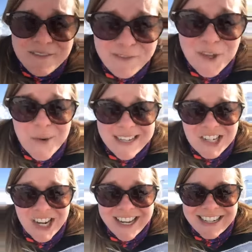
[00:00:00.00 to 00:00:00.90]
Viewing
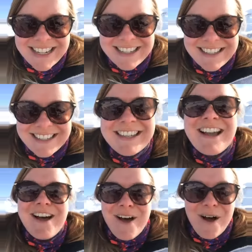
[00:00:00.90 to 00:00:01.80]
checklists.
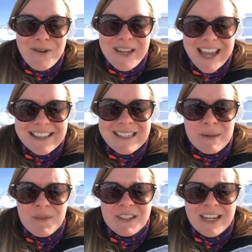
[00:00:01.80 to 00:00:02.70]
Oh yes,
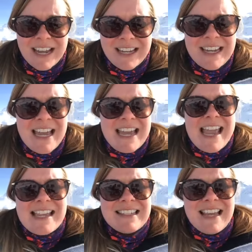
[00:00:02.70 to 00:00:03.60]
tip for the day
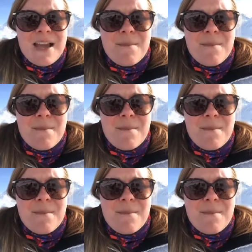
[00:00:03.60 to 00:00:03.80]
is